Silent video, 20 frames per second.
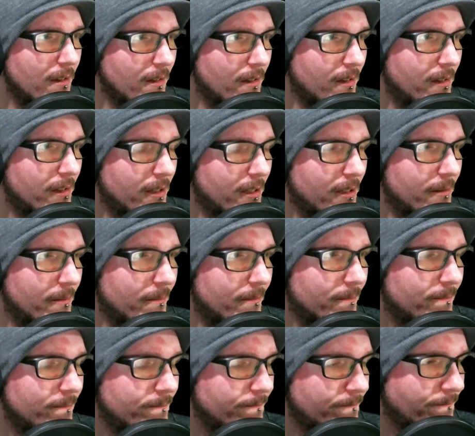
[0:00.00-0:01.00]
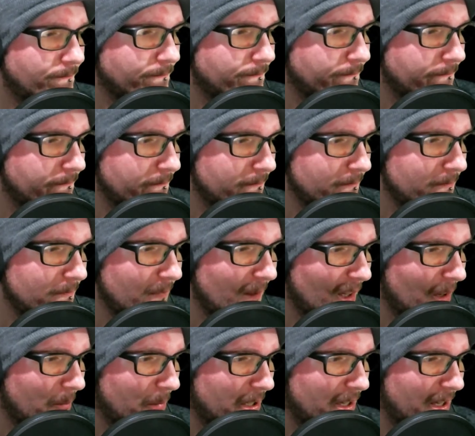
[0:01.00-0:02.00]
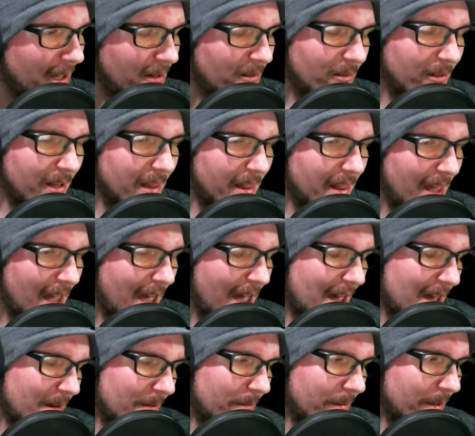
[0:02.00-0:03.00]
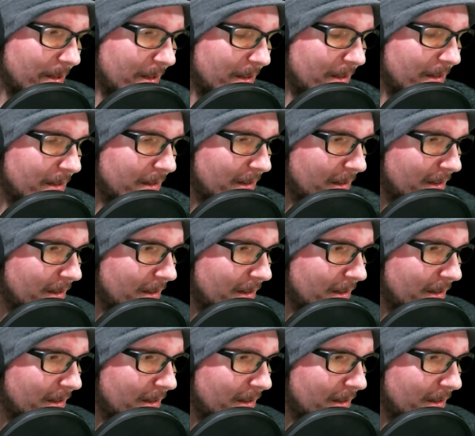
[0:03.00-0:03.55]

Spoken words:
But not only that, but